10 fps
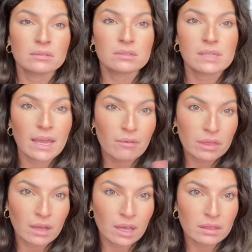take
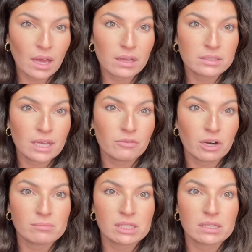everything that Dave
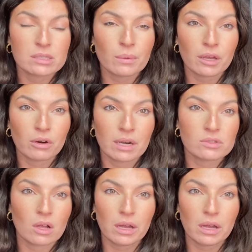Ramsey does with a grain of salt.